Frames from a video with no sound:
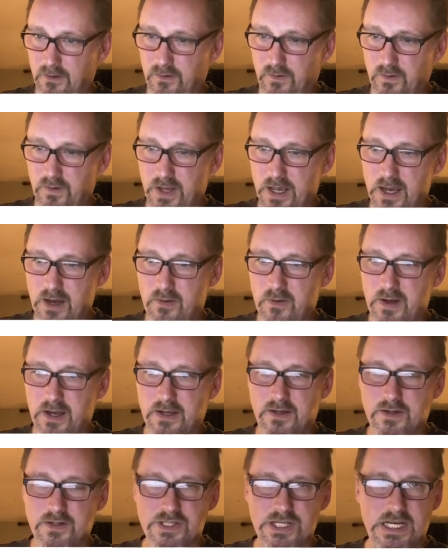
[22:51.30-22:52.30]
So now I
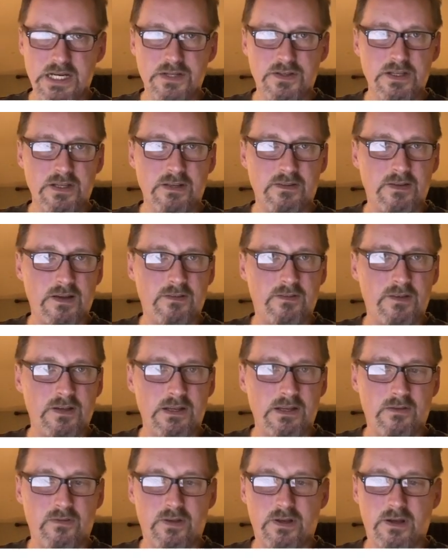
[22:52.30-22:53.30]
can change the
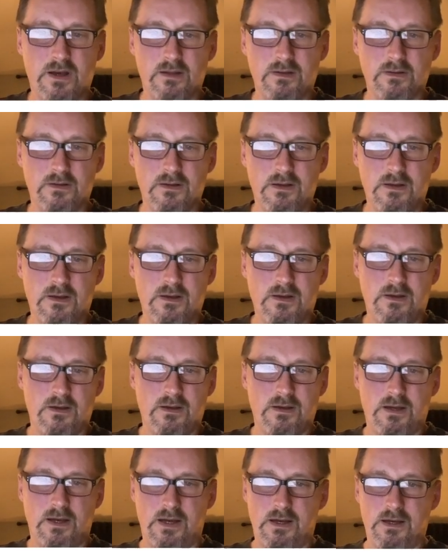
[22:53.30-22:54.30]
intensity of the color
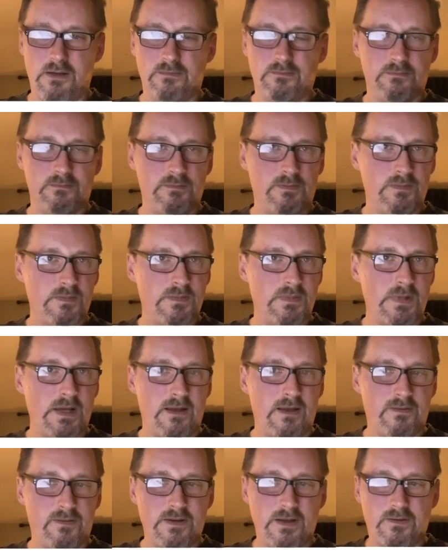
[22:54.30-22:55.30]

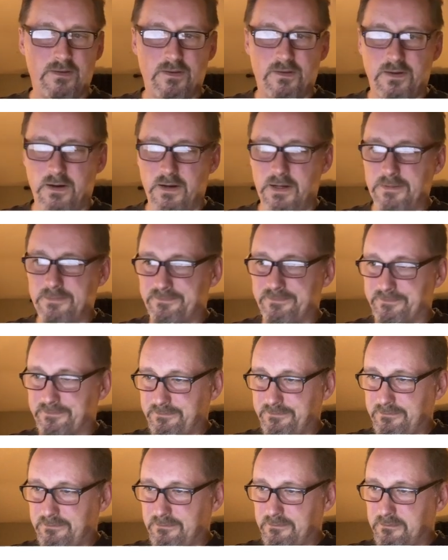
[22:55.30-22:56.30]
as necessary.
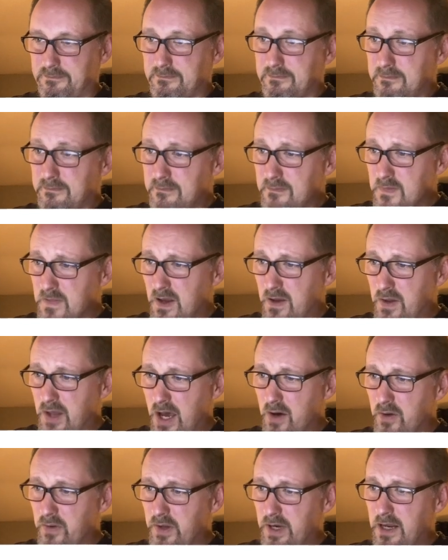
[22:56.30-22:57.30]

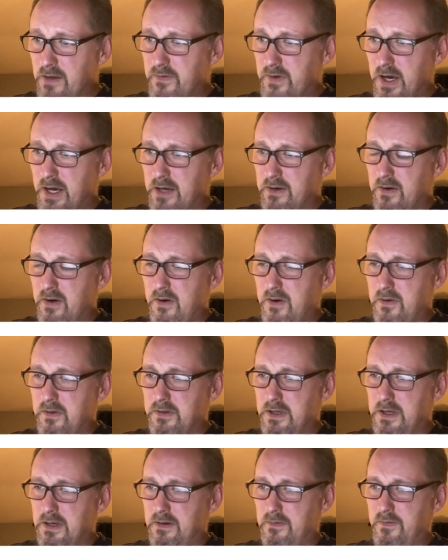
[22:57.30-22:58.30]
Now that I've got
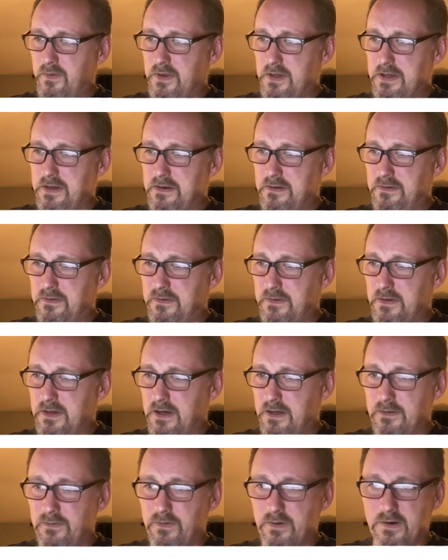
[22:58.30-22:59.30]
all of these
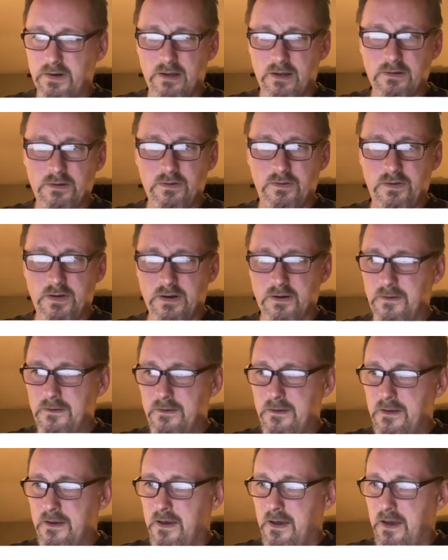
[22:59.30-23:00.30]
different colors here,
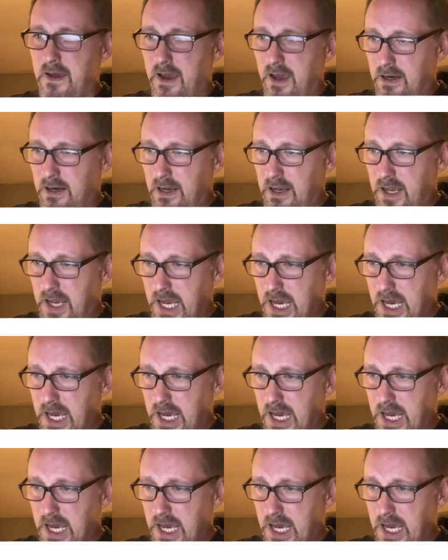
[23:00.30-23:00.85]
and I